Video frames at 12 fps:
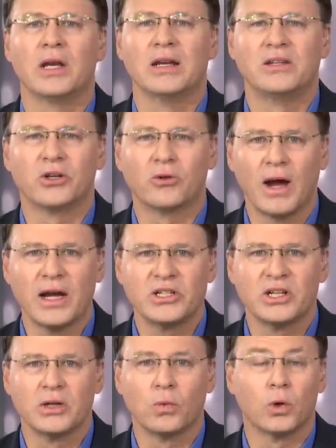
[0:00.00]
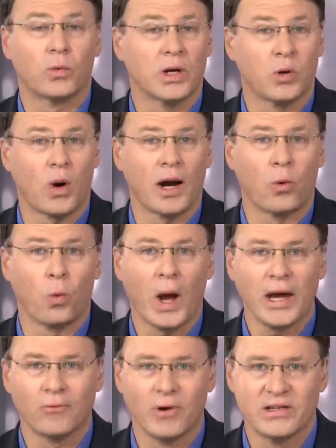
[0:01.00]
integration would require
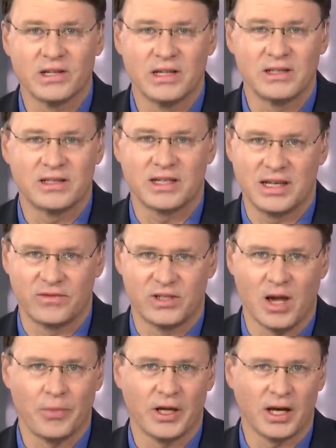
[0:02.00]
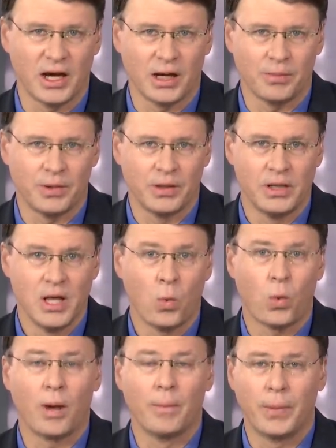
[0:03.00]
white residents to give something up,
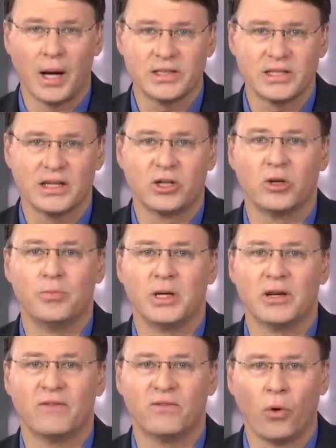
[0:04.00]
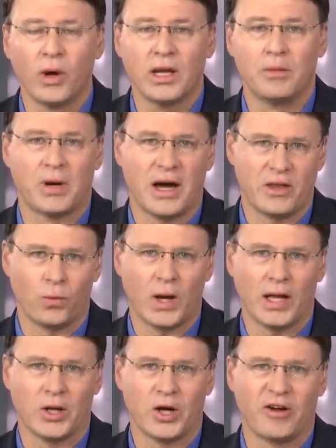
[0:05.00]
while busing could be avoided by the
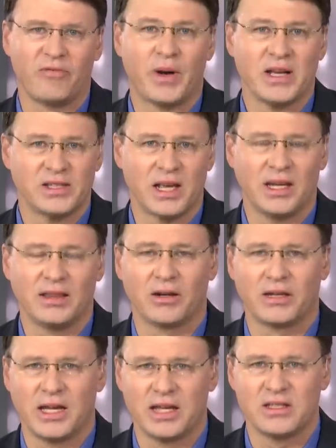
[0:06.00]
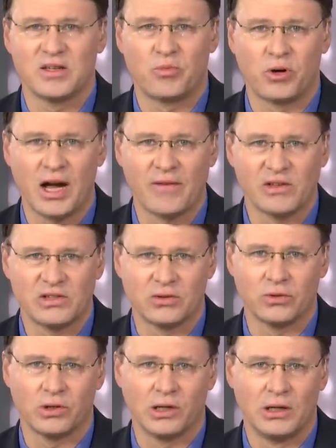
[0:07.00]
well off by sending their kids to private
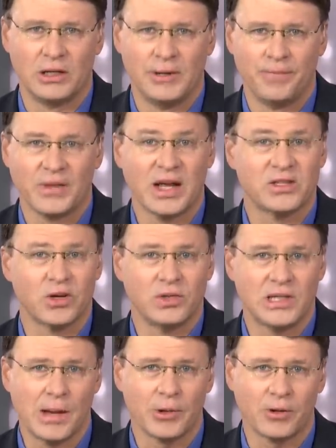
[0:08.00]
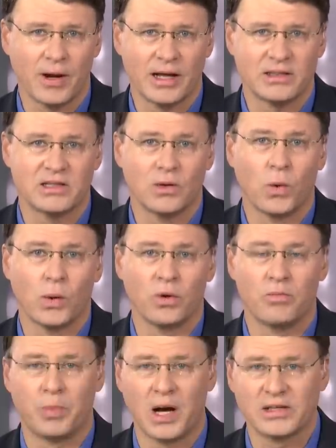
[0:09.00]
school. And so Democrats went
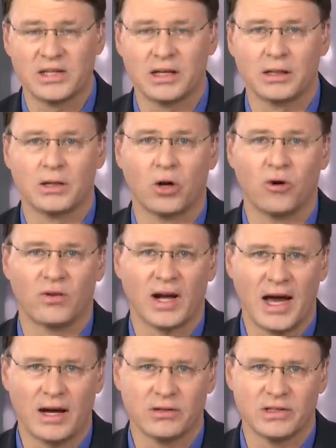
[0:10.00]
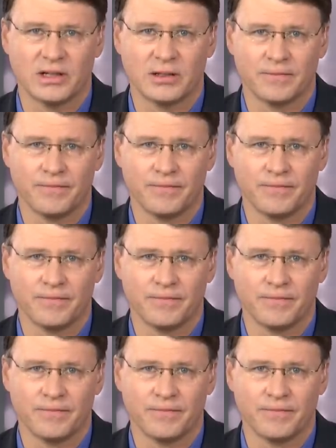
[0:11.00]
with busing over housing.